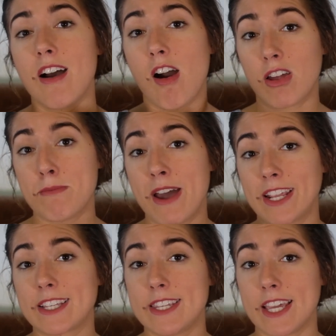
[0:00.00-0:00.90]

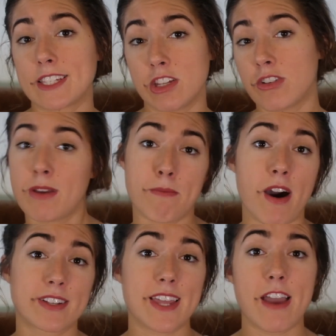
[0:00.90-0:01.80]
automatic dings in your
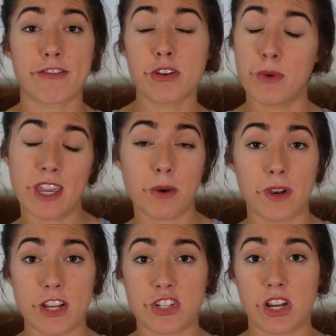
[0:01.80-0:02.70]
inbox every week
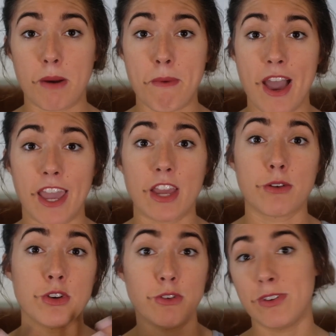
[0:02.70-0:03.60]
when I share my
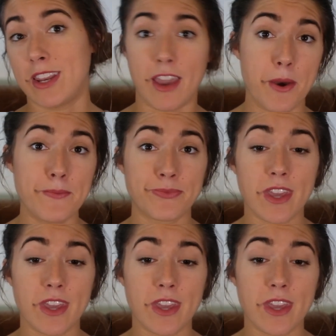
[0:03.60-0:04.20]
new video.